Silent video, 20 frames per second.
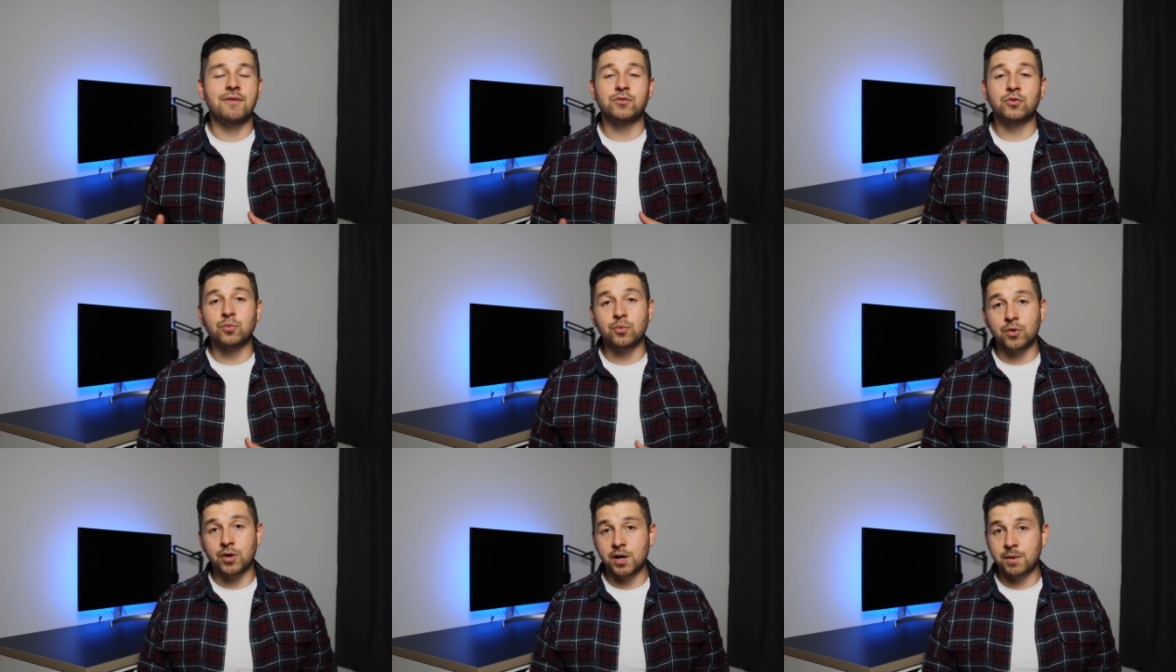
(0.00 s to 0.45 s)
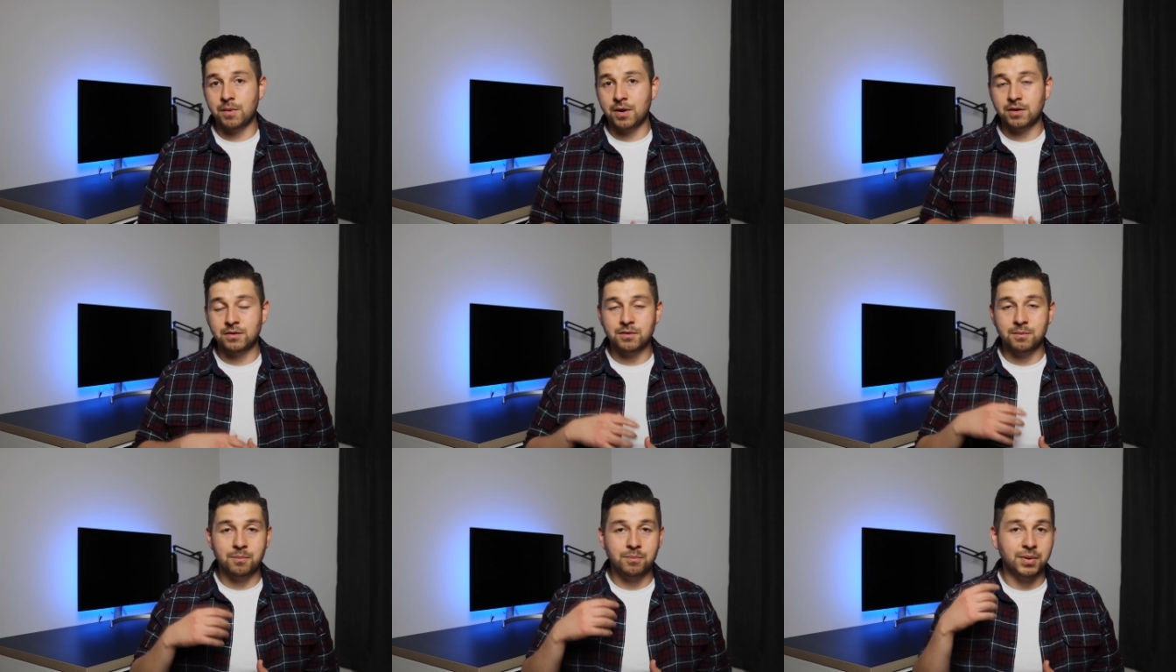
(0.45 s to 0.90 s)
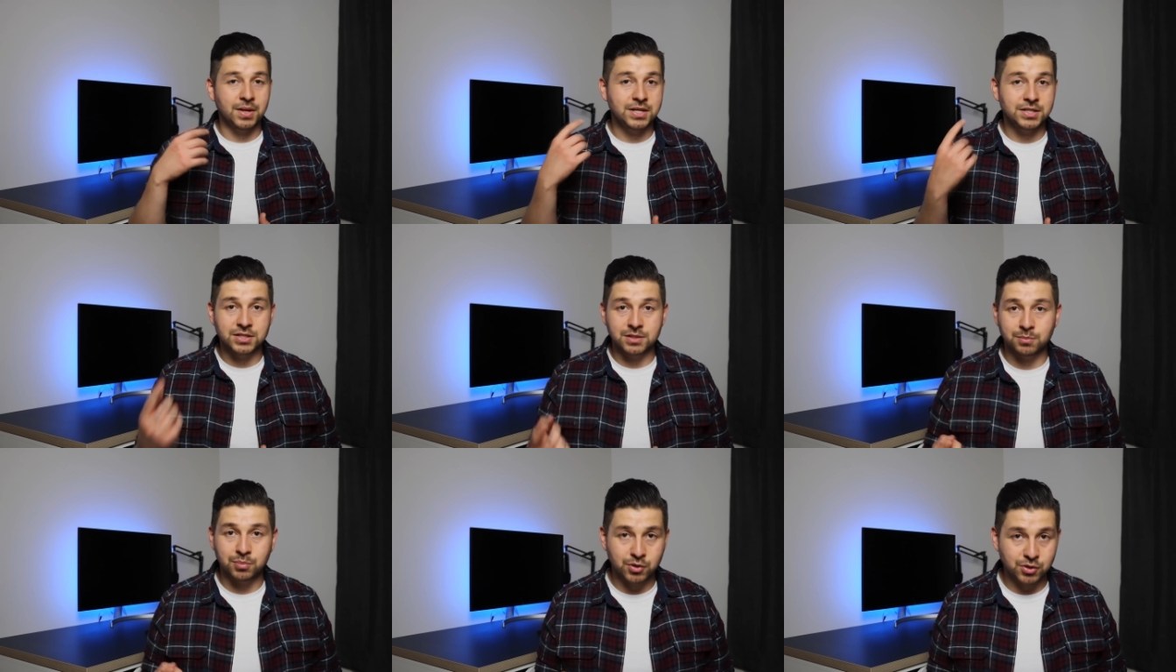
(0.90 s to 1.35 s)
have to worry about
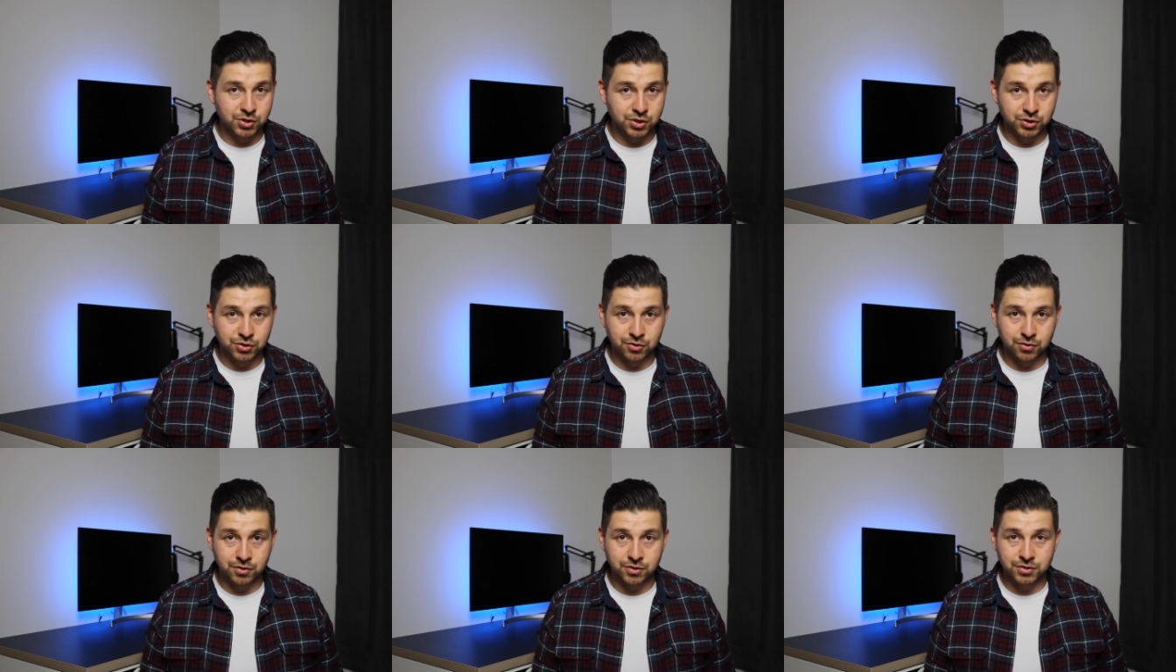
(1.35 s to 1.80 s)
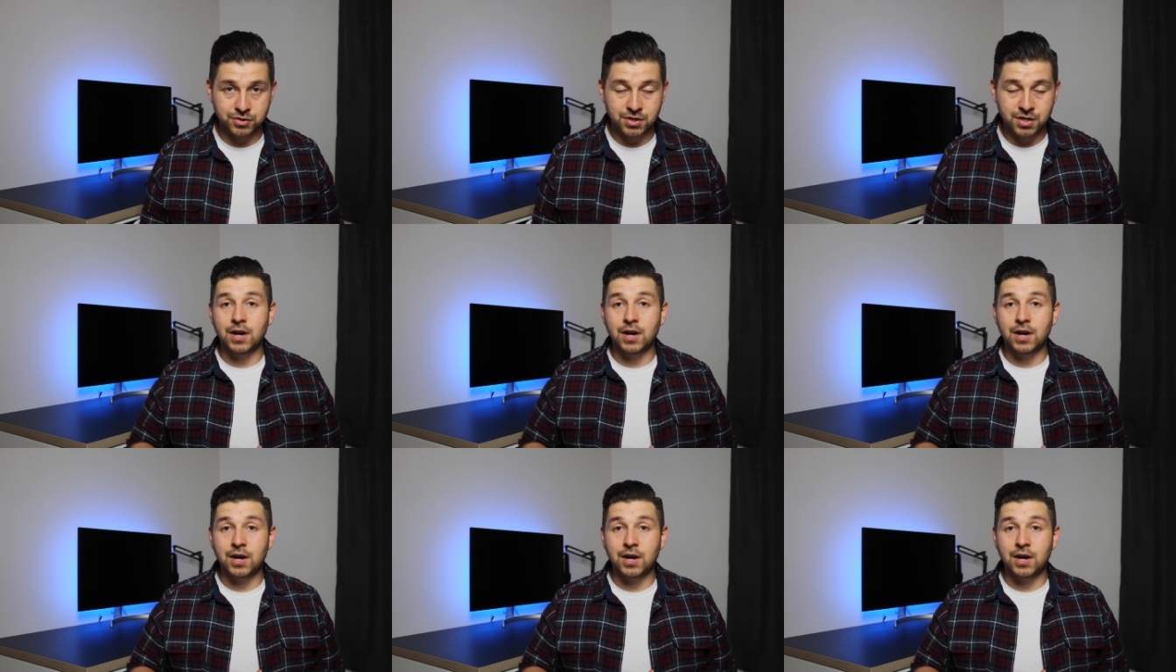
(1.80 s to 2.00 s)
placing purchase orders.